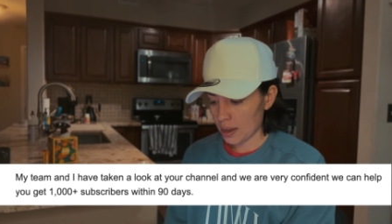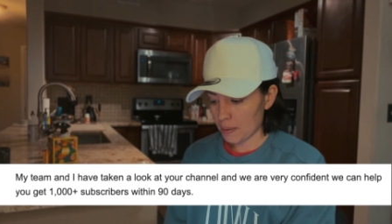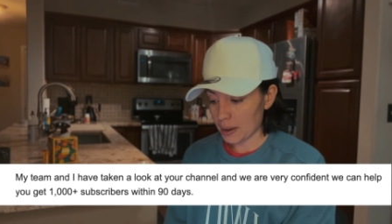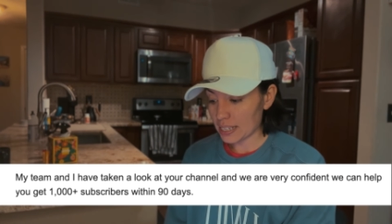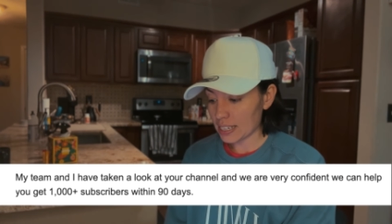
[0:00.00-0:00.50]

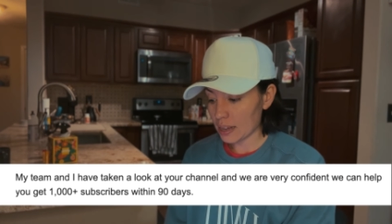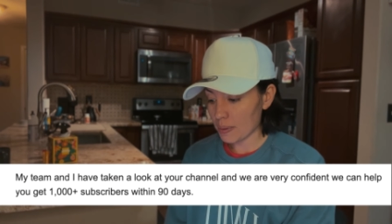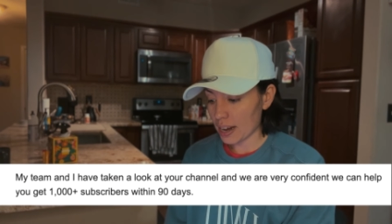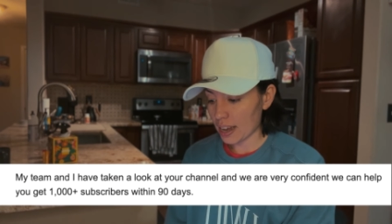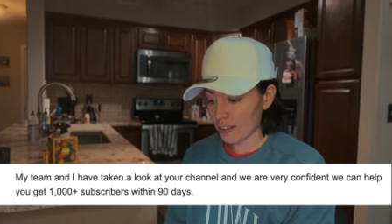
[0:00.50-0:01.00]
My team
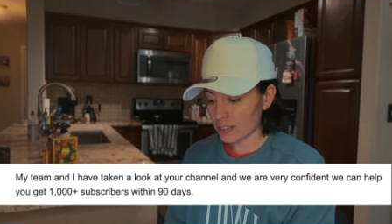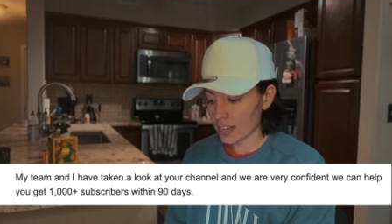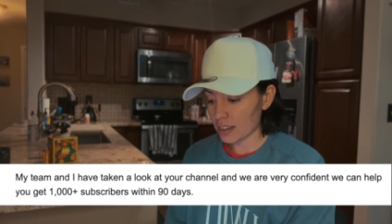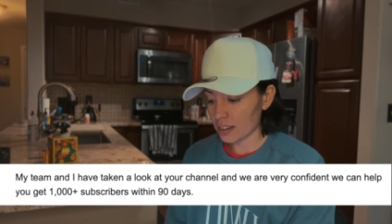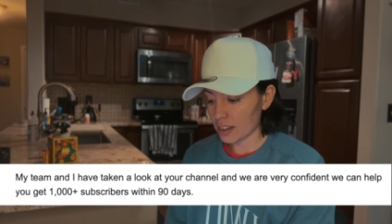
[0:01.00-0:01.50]
and I have
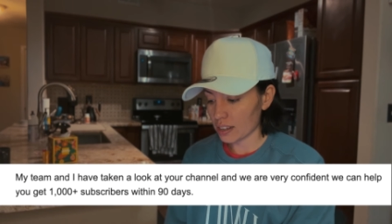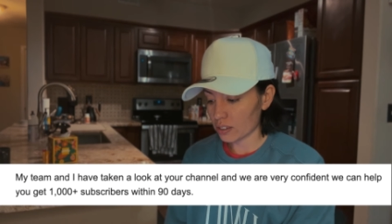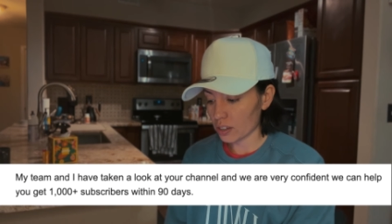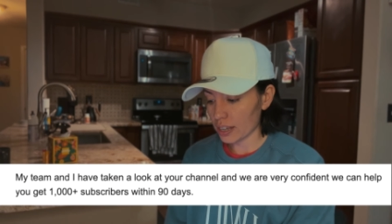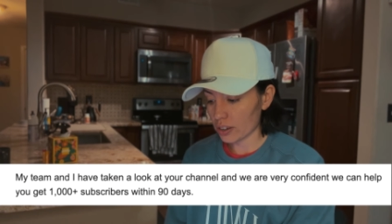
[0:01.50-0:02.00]
taken a
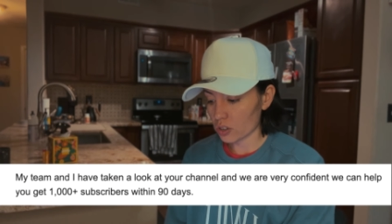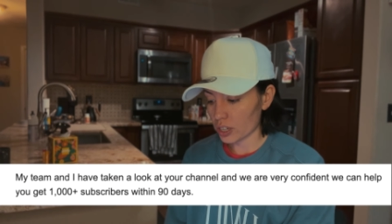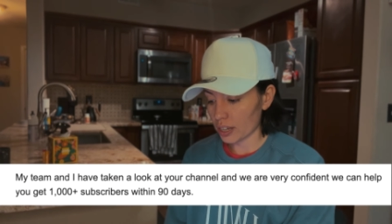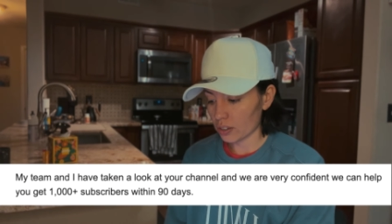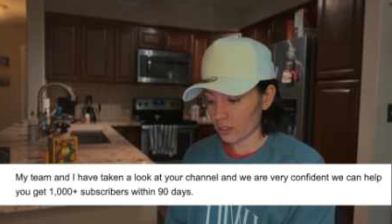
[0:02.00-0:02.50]
look at your
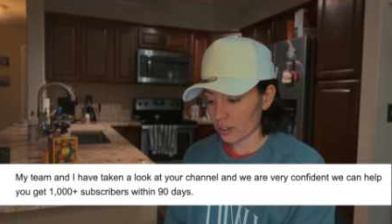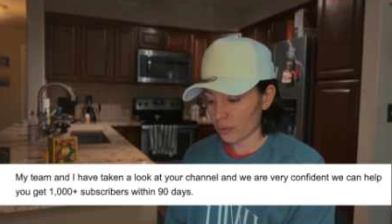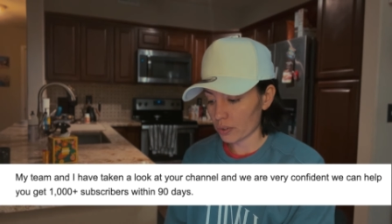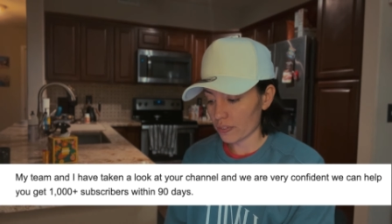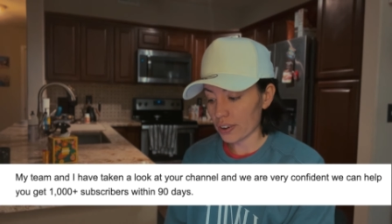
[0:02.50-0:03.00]
channel and
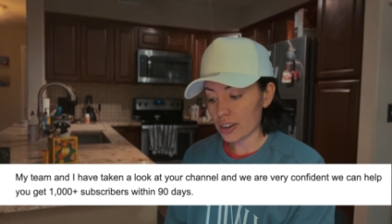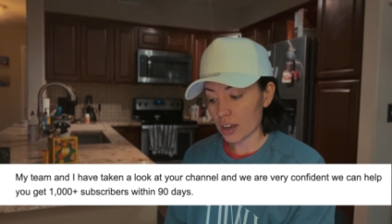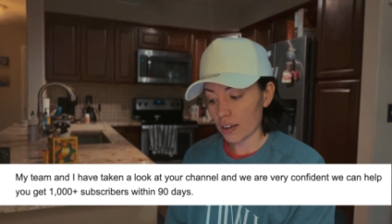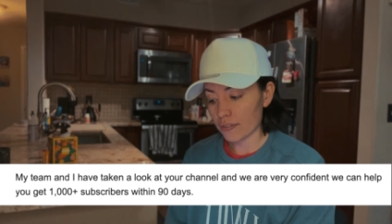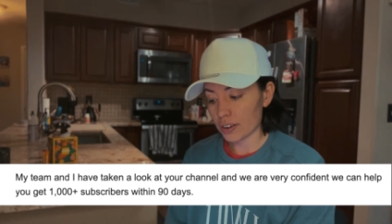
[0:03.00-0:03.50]
we're very
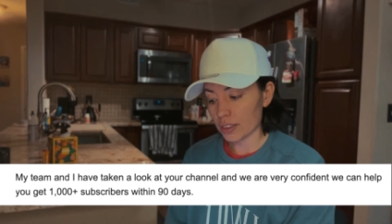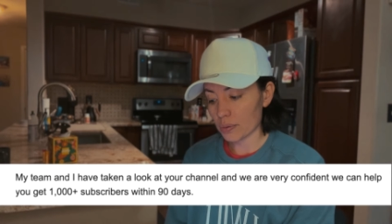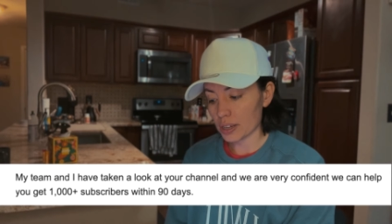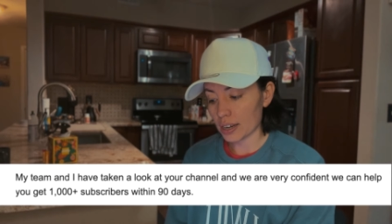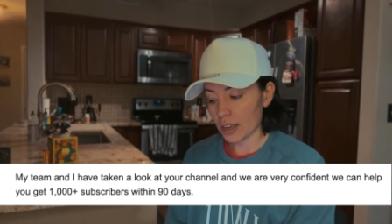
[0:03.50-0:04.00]
confident that
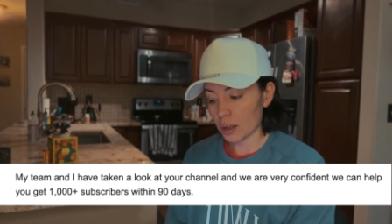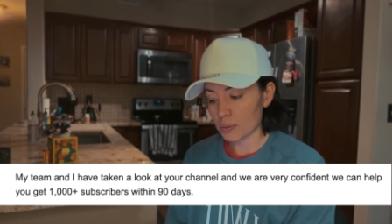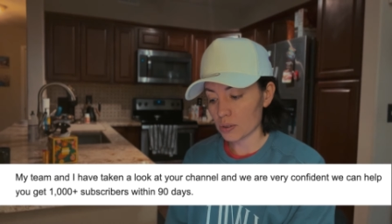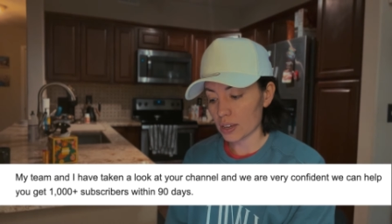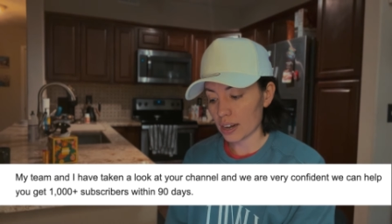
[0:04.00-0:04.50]
we can help
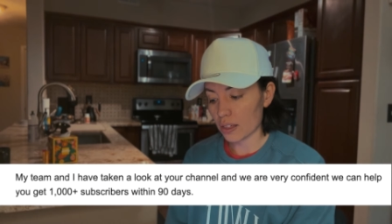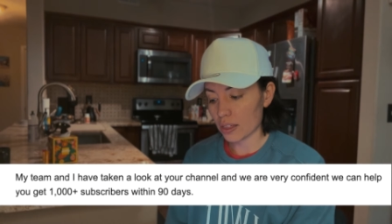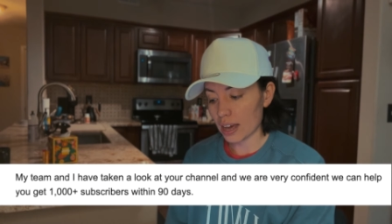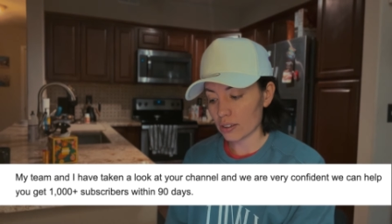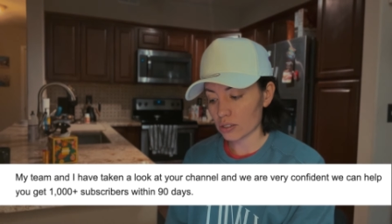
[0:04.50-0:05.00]
you get
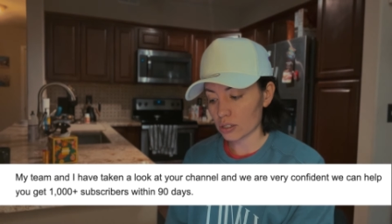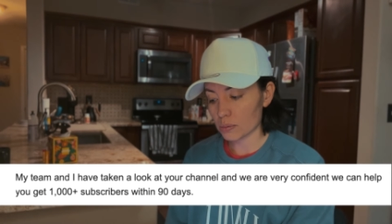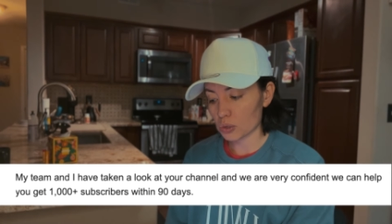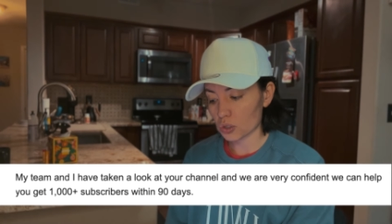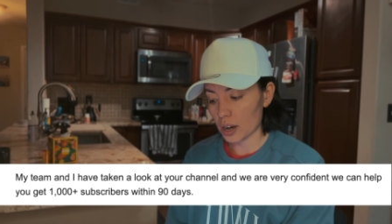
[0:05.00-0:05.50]
1,000
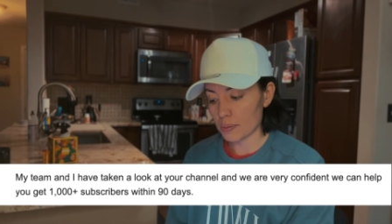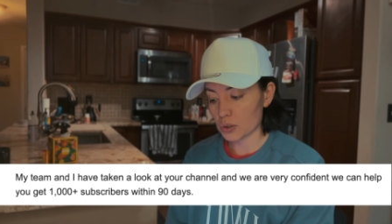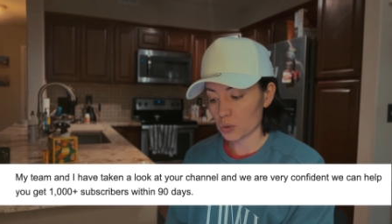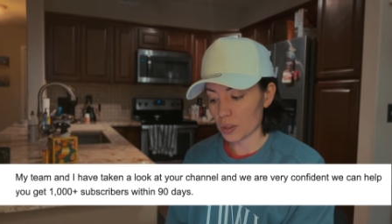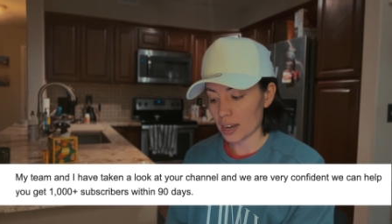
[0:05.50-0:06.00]

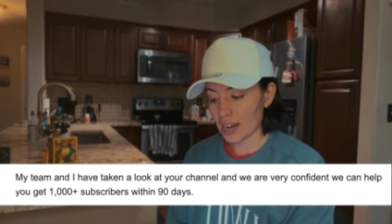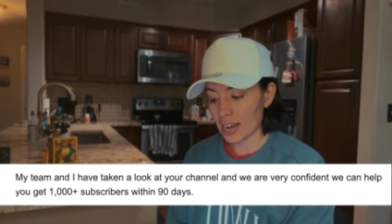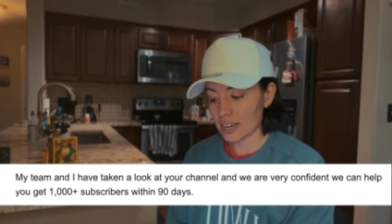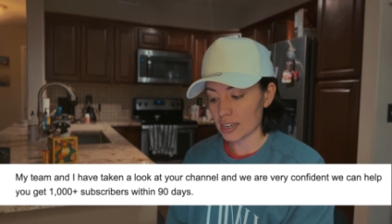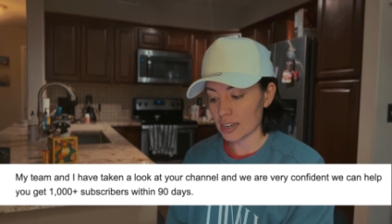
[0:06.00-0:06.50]
subscribers within 90